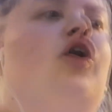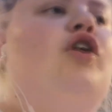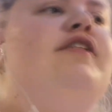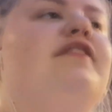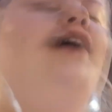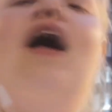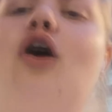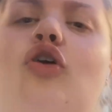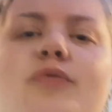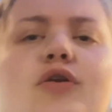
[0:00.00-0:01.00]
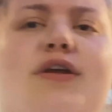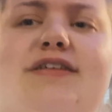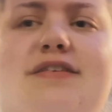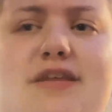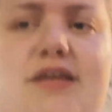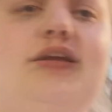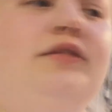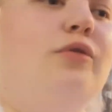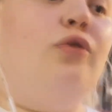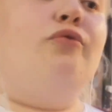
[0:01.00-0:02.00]
honestly, I hope you can see
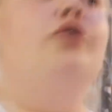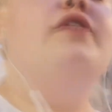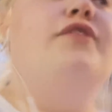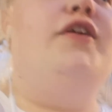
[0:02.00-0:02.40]
through this